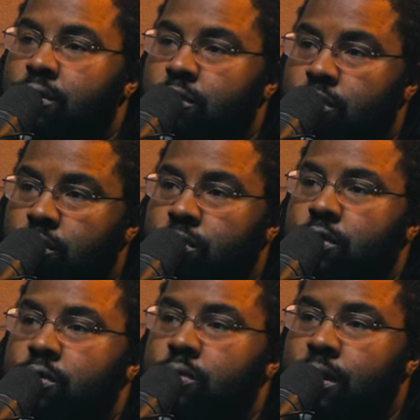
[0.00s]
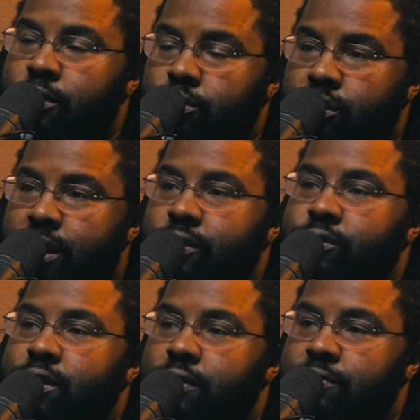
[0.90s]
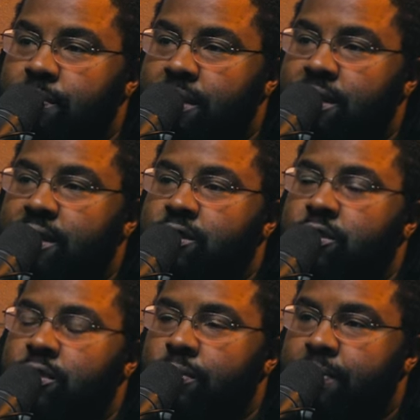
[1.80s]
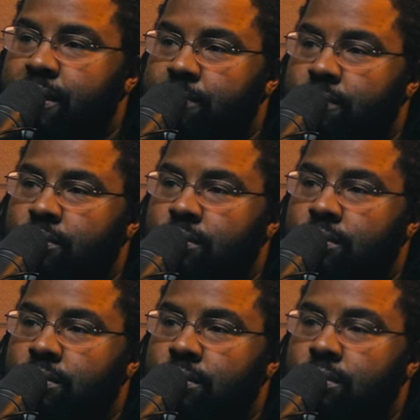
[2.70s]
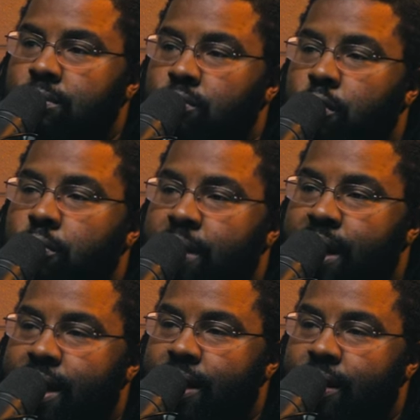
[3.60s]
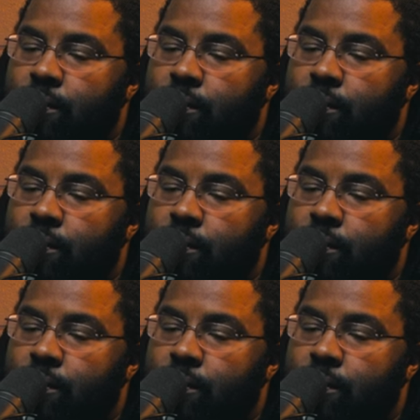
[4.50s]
Do you understand yourself to be teaching your people to obey?